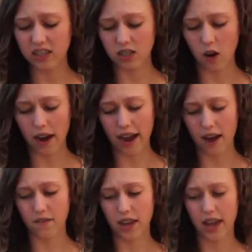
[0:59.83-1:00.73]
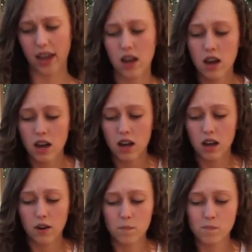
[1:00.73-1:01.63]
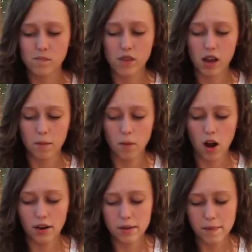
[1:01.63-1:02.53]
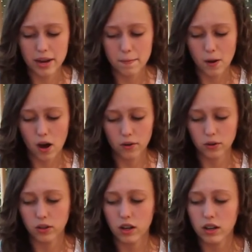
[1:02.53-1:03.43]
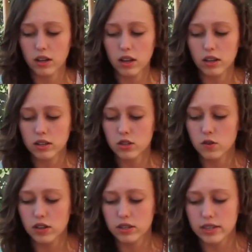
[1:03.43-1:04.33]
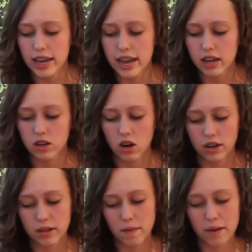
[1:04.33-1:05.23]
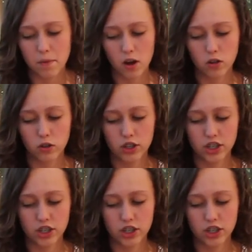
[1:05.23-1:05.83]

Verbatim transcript: So I have a um, already made bottle. You can take an already made bottle or